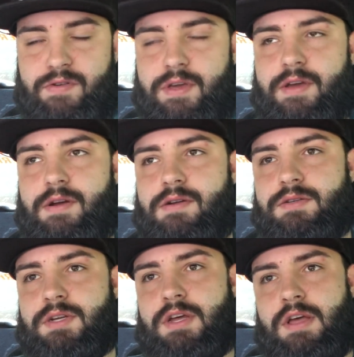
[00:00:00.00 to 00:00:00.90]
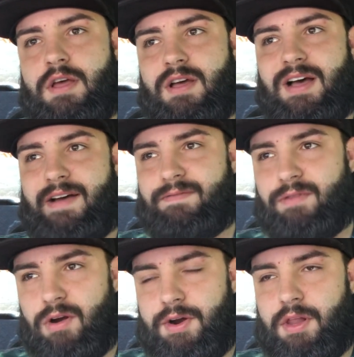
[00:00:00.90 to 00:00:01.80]
years, I've
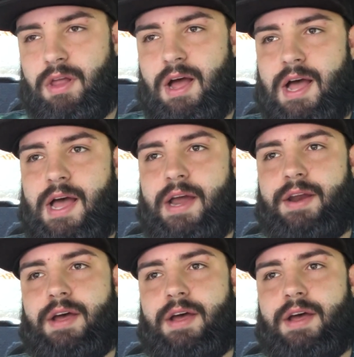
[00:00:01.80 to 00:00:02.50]
learned a lot.